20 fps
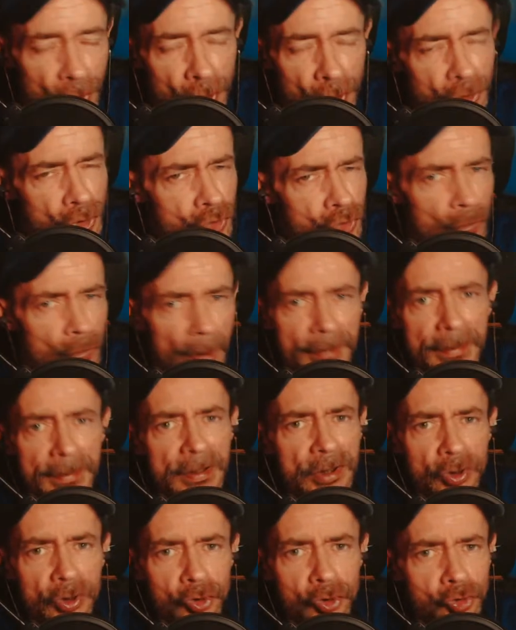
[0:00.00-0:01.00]
just run to
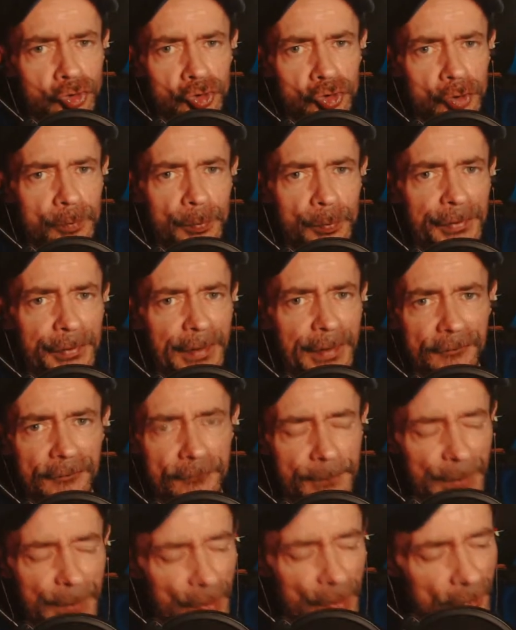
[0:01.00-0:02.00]
YouTube with this,
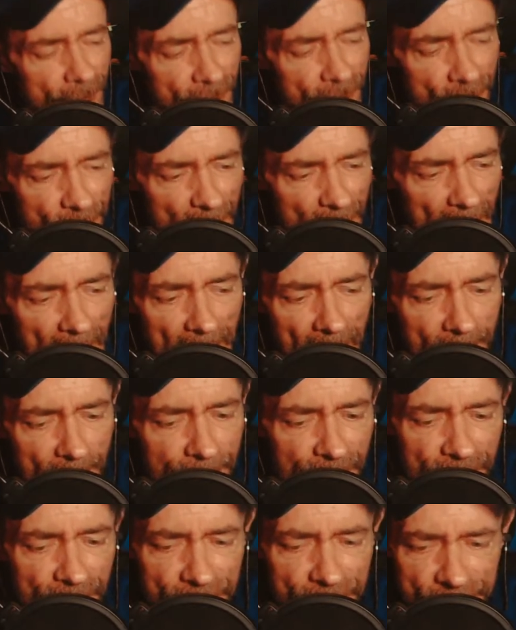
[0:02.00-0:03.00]
because if that
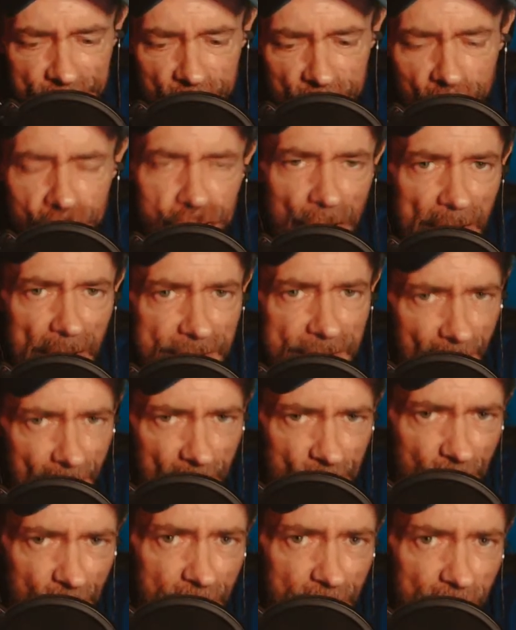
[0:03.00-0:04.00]
happens, there's a good chance that
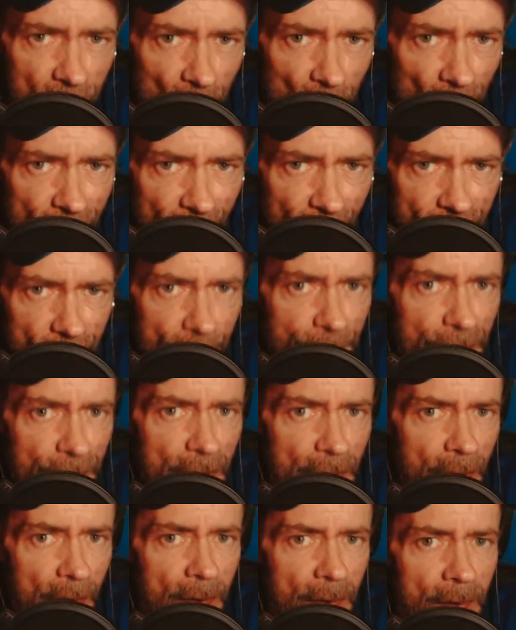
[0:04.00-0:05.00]
video will
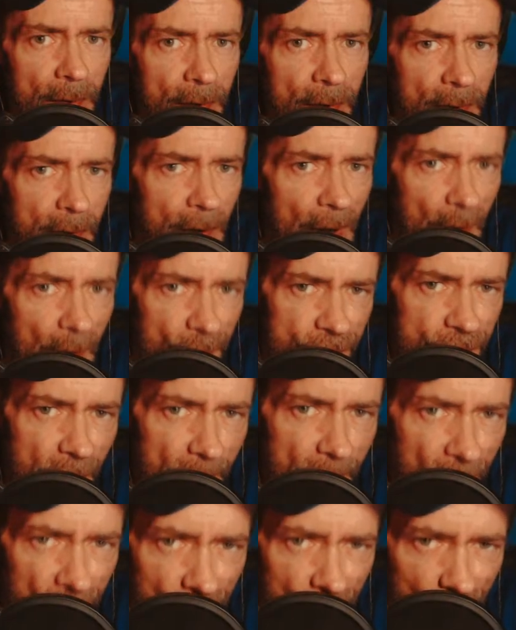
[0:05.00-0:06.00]
disappear after
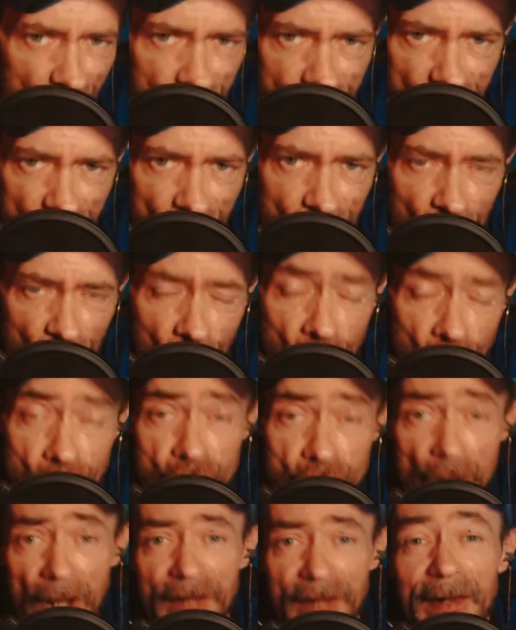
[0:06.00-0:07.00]
about 50 views,
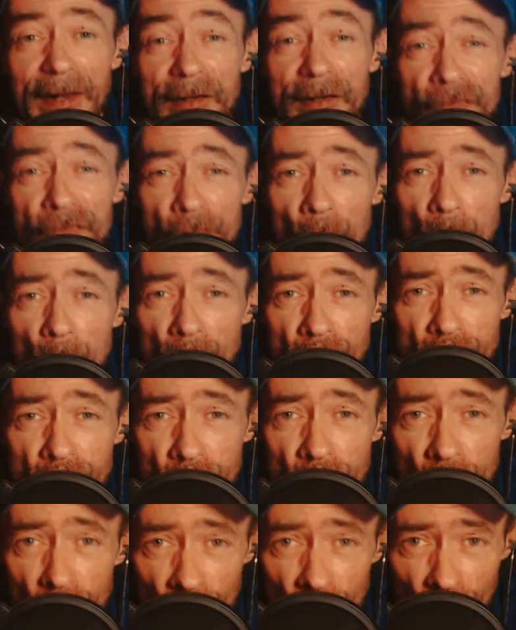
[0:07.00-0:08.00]
and then so will
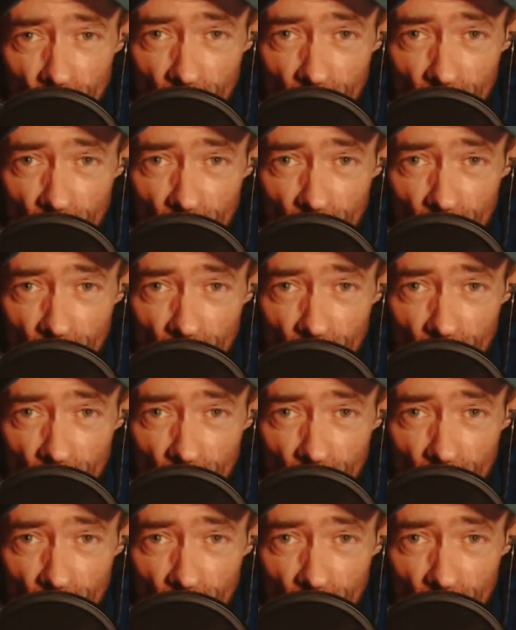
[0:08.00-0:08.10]
you.